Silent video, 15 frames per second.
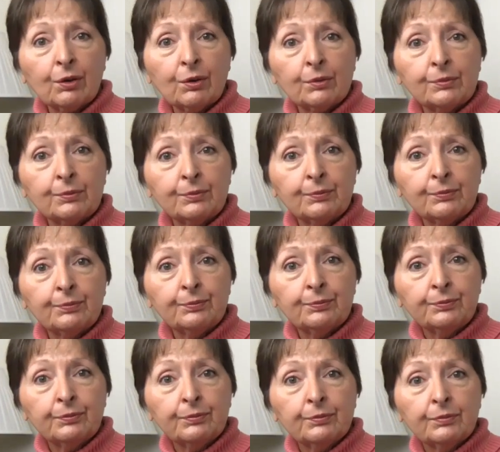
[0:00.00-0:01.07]
I
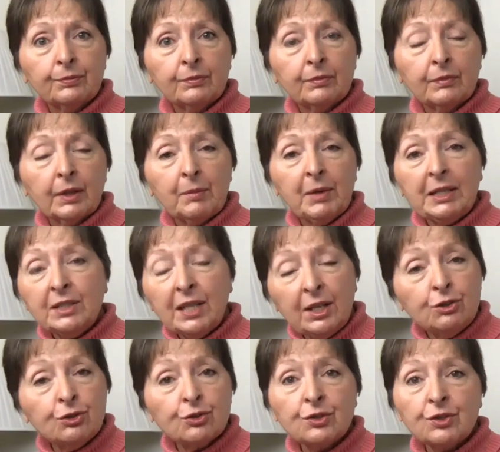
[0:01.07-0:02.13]
mean,
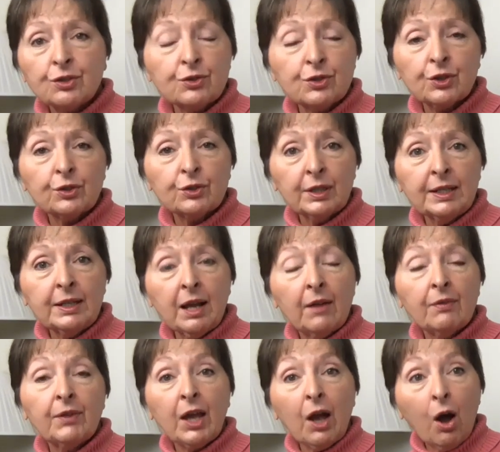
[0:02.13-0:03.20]
teachers are certainly not
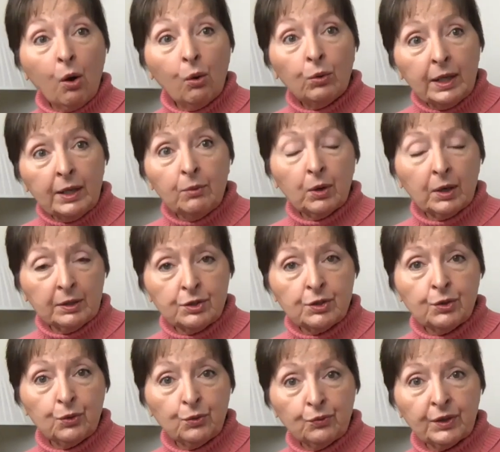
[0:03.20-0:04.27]
the only ones
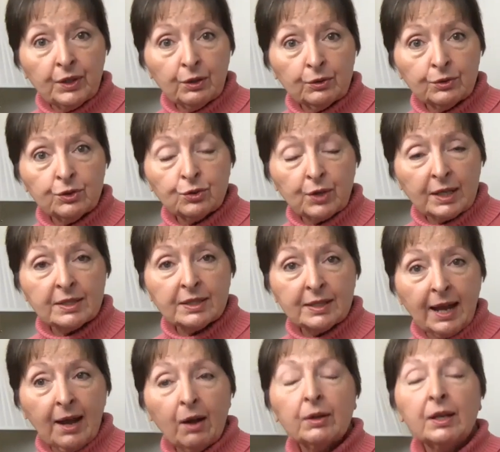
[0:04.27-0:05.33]
who feel stressed
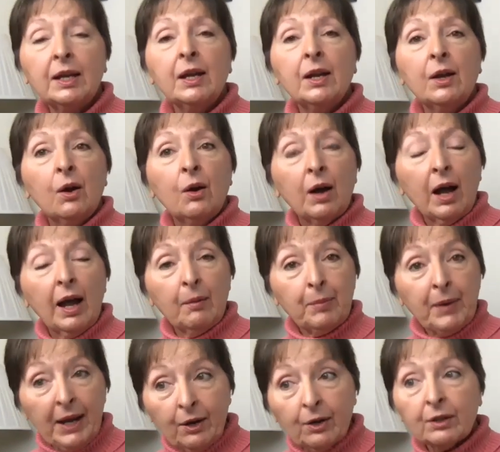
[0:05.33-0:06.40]
out.
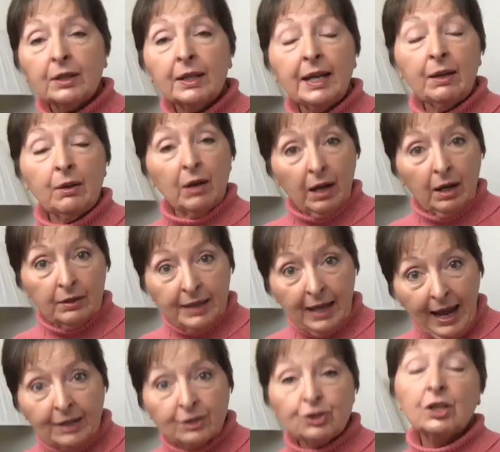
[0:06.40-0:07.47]
Apparently,
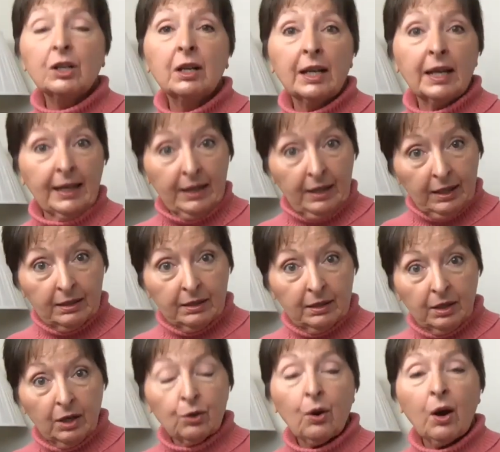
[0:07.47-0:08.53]
nationally,
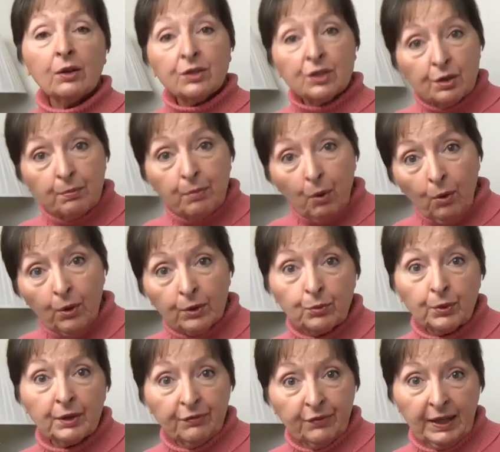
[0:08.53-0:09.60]
across the board,
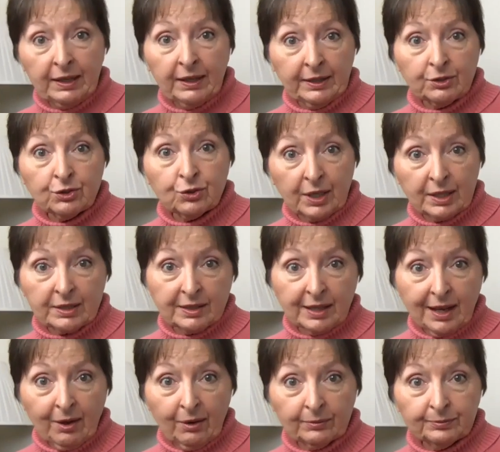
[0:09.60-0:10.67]
we're feeling stressed
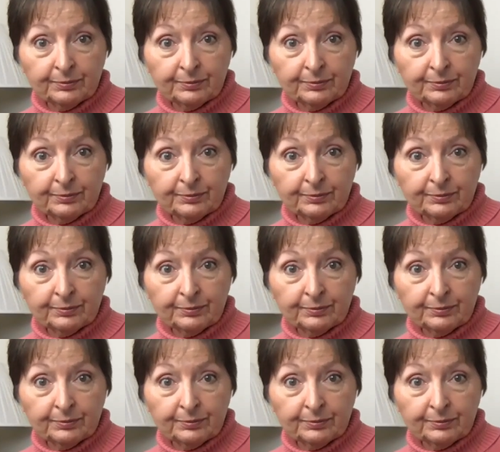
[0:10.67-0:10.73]
out.